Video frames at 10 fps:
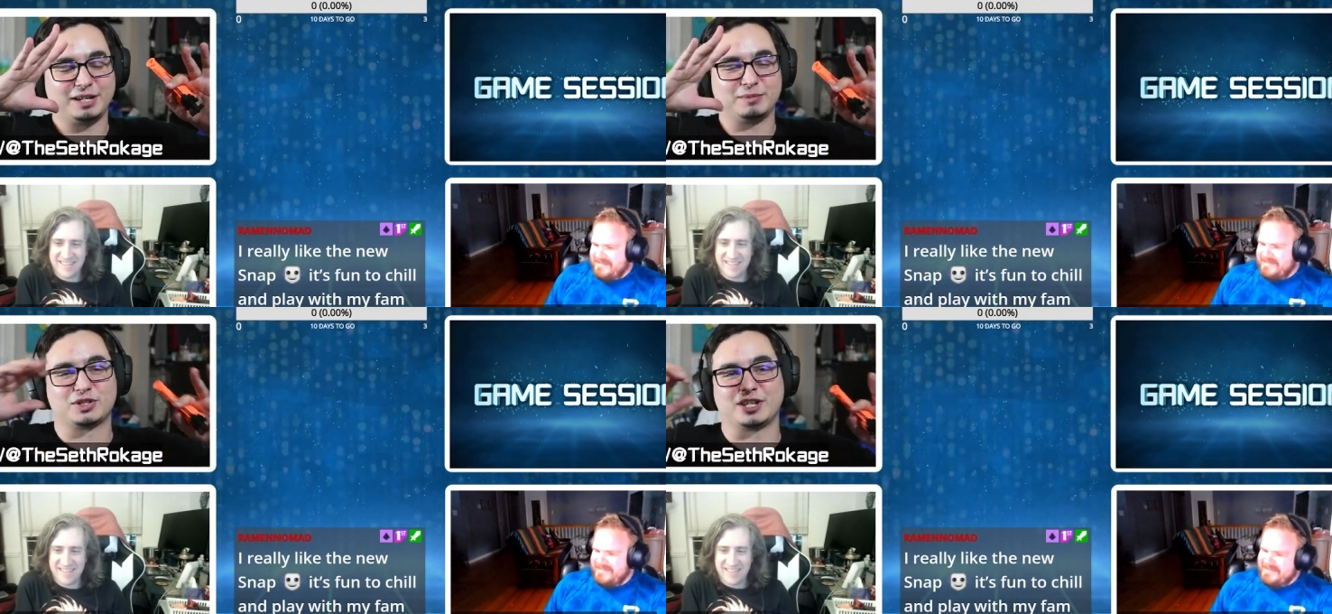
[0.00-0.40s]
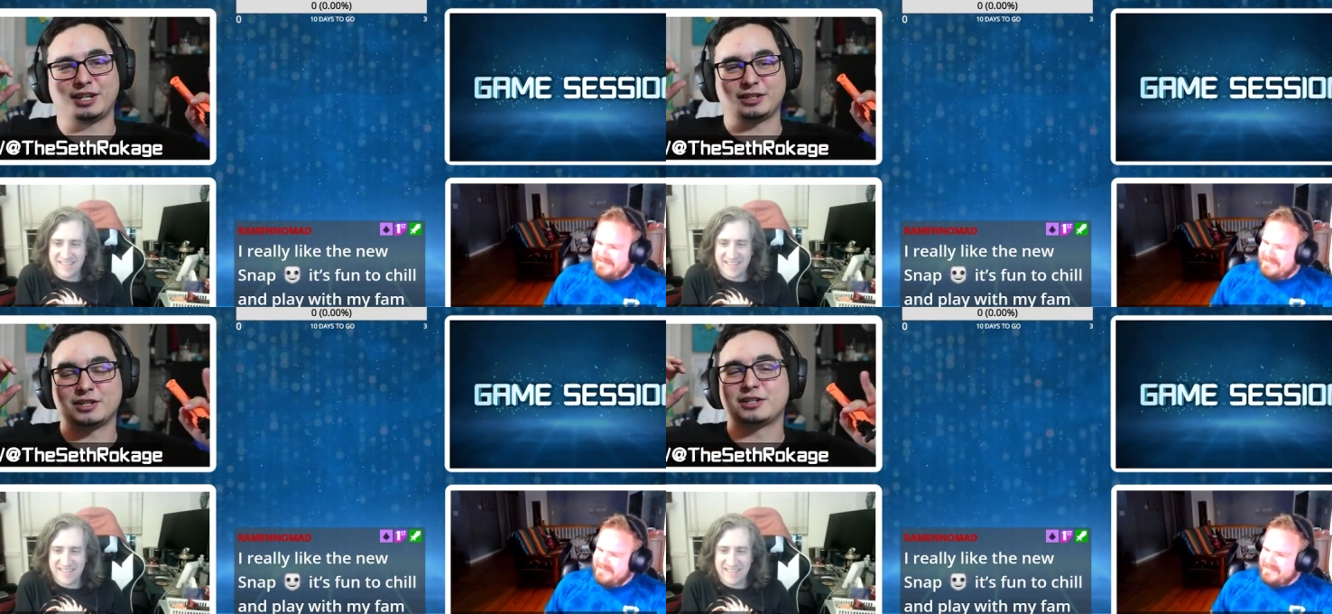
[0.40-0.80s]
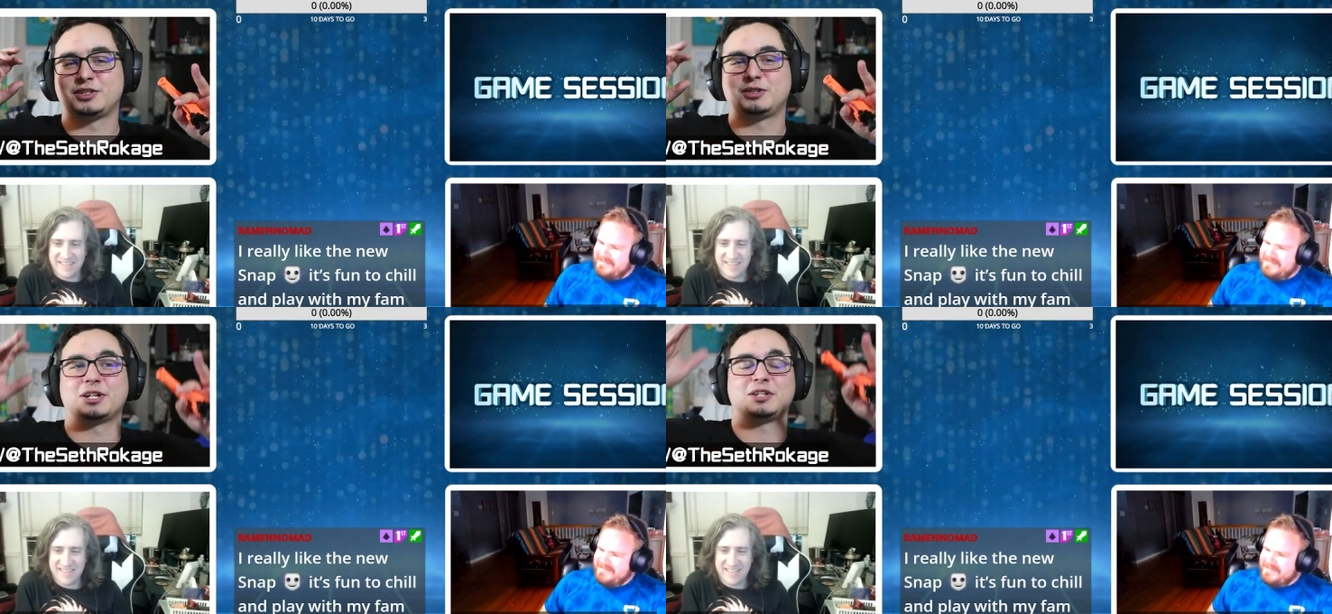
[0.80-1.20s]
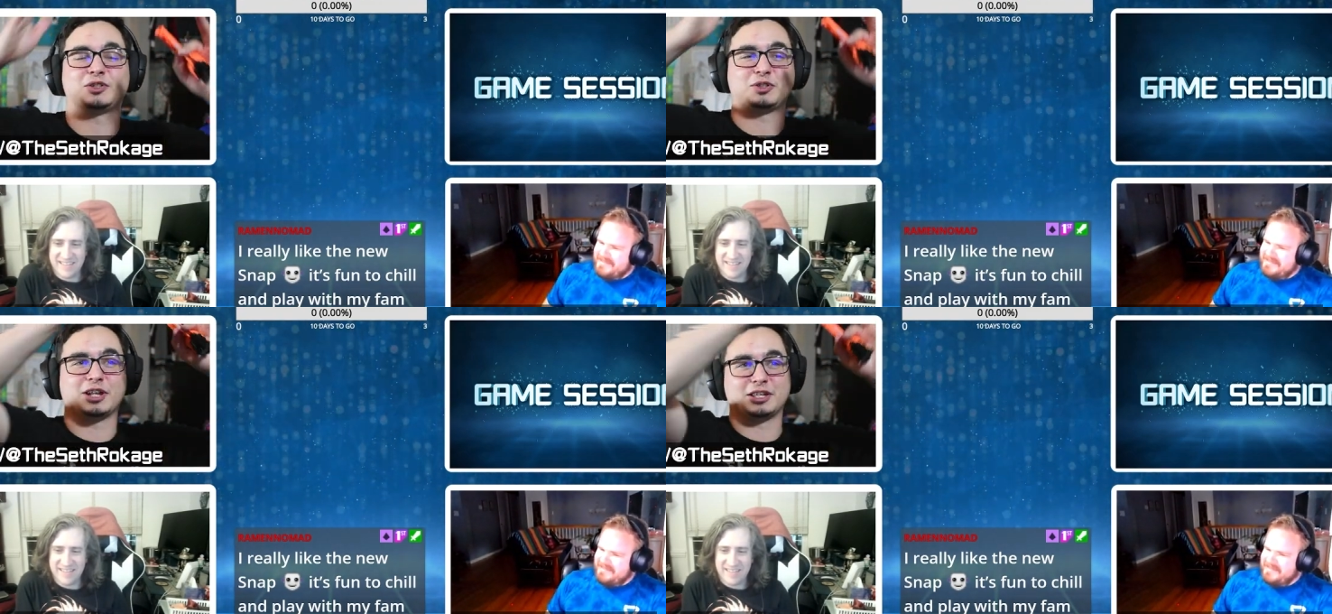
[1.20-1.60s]
Speaker 1: I'm just like, no, dude, you gotta
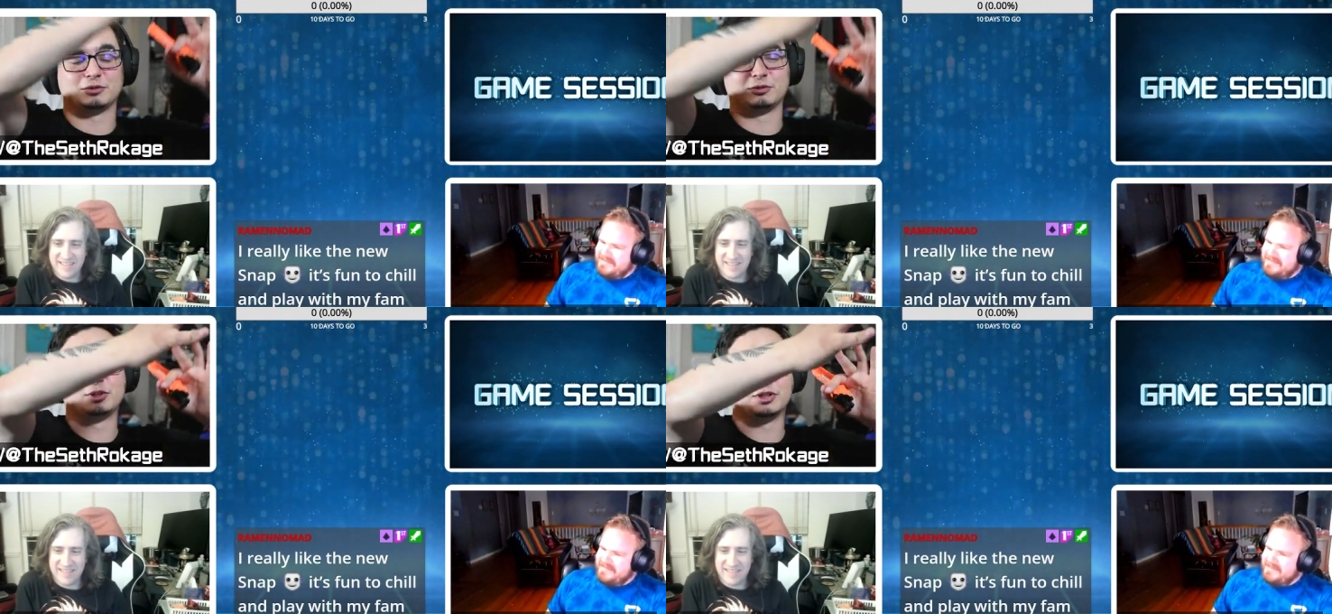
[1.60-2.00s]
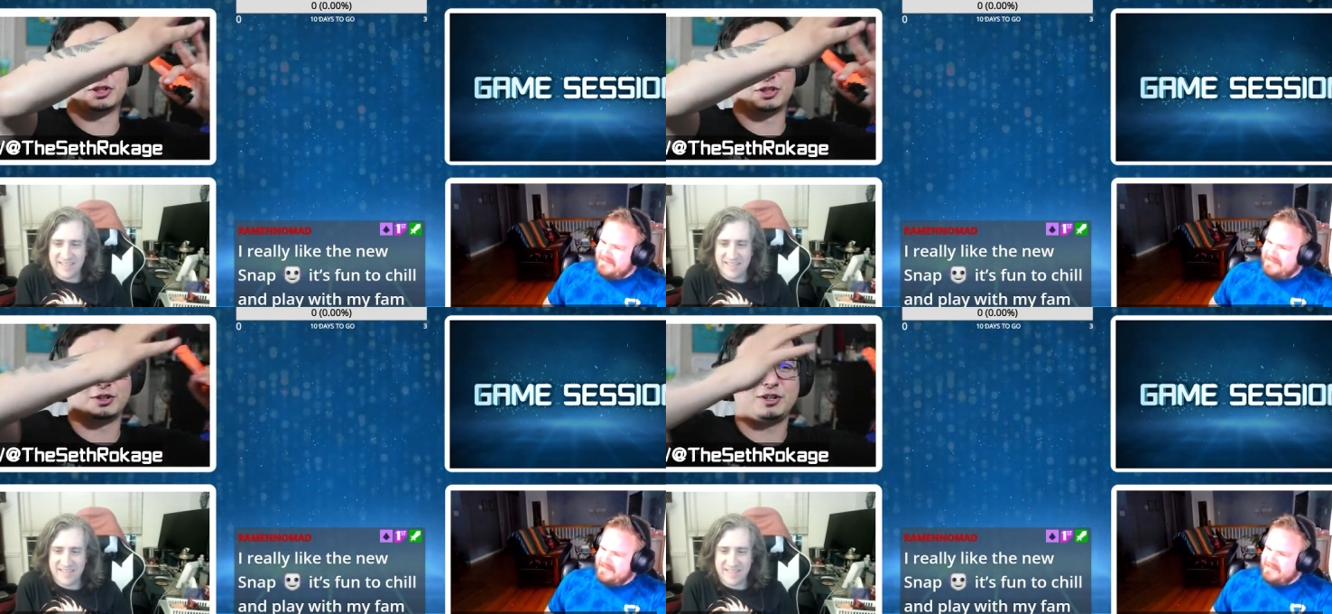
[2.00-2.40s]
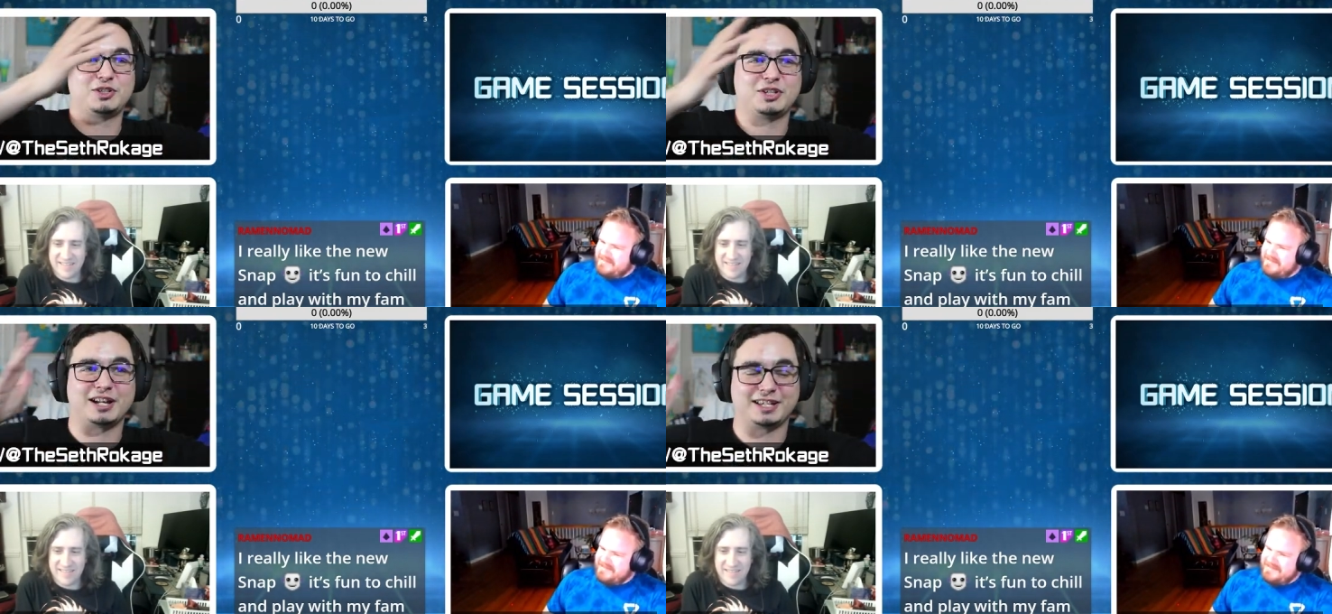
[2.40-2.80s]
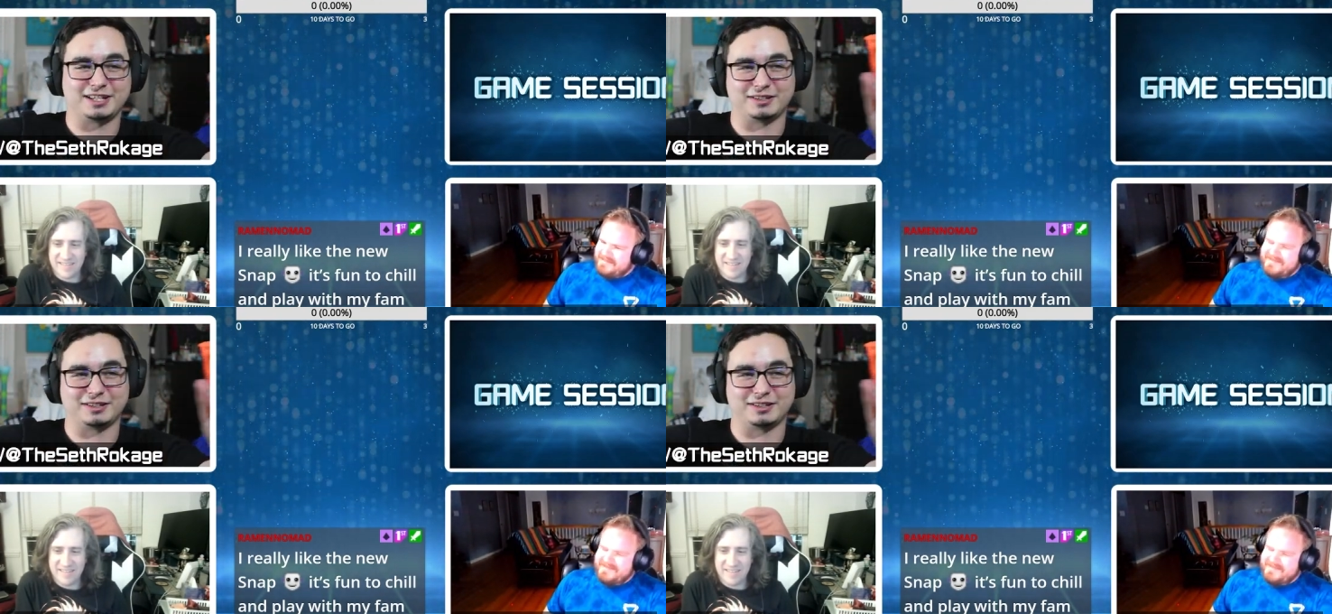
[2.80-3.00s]
use like the rule of thirds. You gotta get your